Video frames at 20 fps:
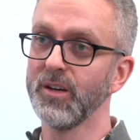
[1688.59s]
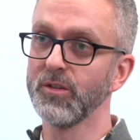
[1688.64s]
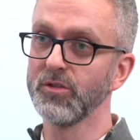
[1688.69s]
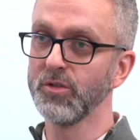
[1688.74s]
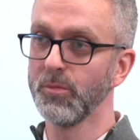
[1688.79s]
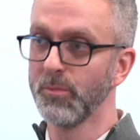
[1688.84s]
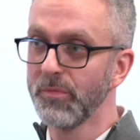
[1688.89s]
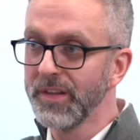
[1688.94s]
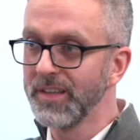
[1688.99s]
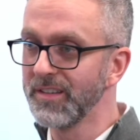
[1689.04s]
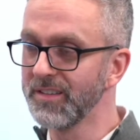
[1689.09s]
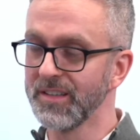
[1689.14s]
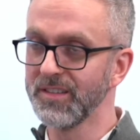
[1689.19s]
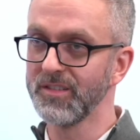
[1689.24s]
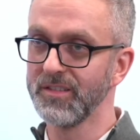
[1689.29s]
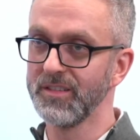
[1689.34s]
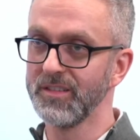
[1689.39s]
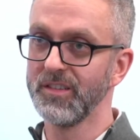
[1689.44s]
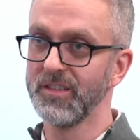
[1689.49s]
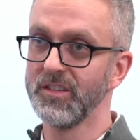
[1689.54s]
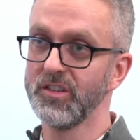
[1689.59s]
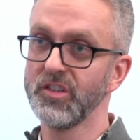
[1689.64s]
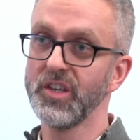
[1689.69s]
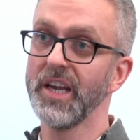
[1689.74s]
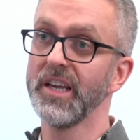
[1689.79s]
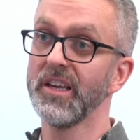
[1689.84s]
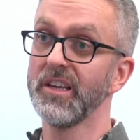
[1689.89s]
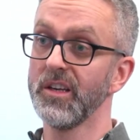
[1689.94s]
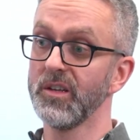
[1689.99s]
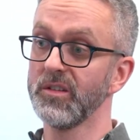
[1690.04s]
something to
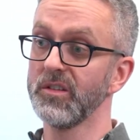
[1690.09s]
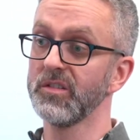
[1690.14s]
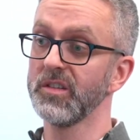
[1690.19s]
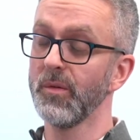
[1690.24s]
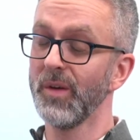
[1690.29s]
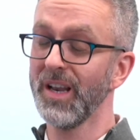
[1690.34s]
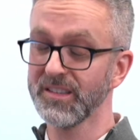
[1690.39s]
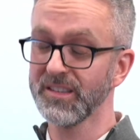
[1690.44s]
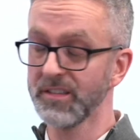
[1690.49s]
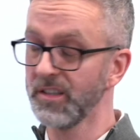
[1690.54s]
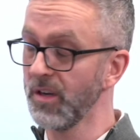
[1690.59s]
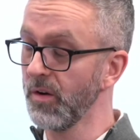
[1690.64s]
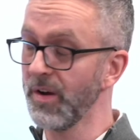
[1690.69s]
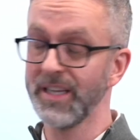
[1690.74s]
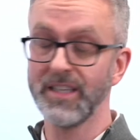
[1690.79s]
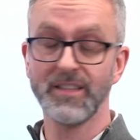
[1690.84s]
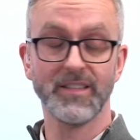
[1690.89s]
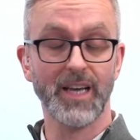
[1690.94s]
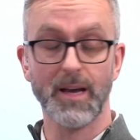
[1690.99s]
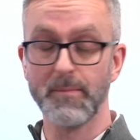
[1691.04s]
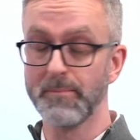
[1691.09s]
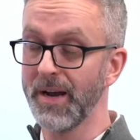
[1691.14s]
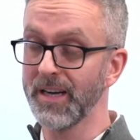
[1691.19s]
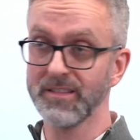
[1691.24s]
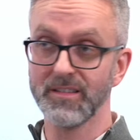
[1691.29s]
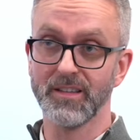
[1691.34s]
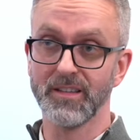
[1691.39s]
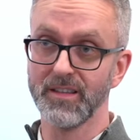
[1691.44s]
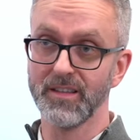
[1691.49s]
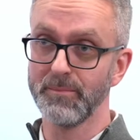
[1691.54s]
shake you to say, well, actually, no, I need to get
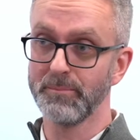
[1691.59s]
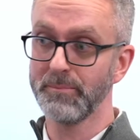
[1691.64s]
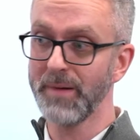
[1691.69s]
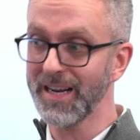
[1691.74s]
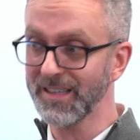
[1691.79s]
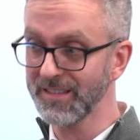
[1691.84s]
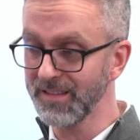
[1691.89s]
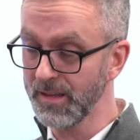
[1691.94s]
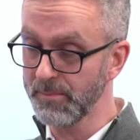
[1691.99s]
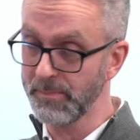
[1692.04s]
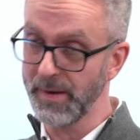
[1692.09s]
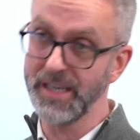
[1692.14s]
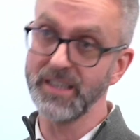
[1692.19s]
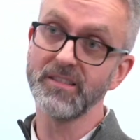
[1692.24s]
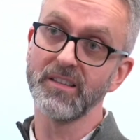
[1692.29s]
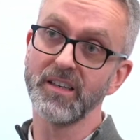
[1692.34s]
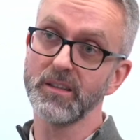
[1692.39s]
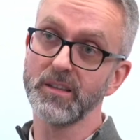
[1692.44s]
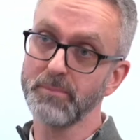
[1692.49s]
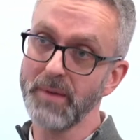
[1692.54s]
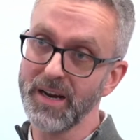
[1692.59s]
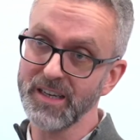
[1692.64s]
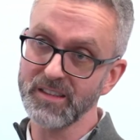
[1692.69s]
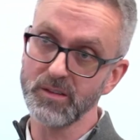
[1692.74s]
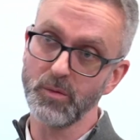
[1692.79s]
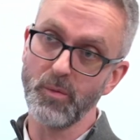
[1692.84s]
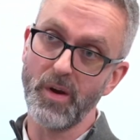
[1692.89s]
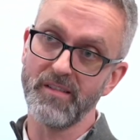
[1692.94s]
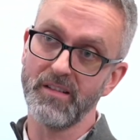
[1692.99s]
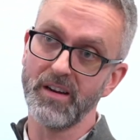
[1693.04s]
back to the basics, back
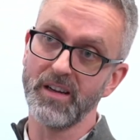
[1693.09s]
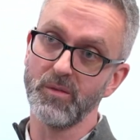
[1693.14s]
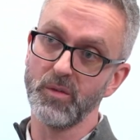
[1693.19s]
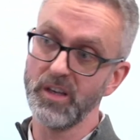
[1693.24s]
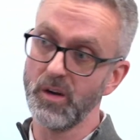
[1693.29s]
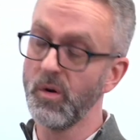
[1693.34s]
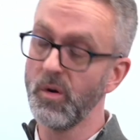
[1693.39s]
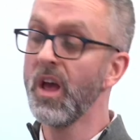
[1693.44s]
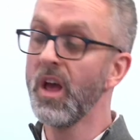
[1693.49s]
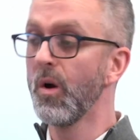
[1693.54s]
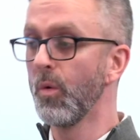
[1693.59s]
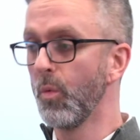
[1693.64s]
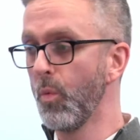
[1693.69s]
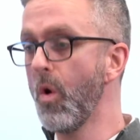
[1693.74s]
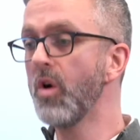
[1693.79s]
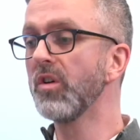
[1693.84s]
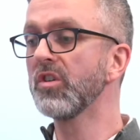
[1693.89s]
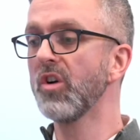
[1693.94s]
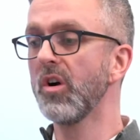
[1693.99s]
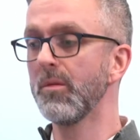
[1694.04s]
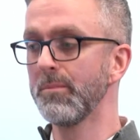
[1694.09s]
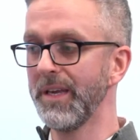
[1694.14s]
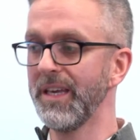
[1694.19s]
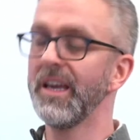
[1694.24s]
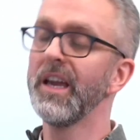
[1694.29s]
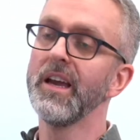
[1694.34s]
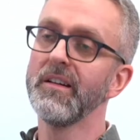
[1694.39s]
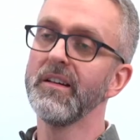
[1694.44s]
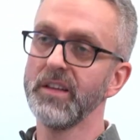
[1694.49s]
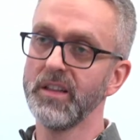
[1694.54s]
to where what got
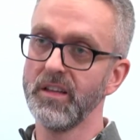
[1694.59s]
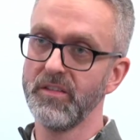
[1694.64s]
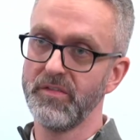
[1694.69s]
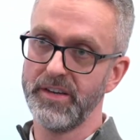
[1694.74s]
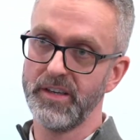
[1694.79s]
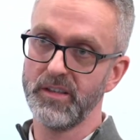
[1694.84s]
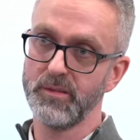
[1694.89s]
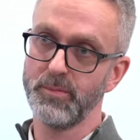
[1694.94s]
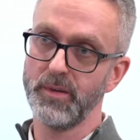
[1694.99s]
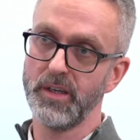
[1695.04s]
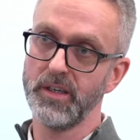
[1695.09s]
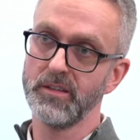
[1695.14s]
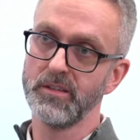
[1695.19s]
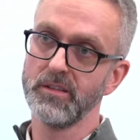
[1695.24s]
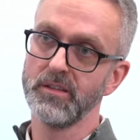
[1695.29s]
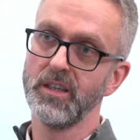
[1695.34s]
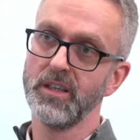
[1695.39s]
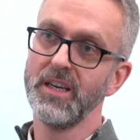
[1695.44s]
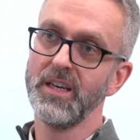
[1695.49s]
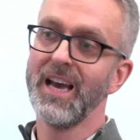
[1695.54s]
me here in the first place.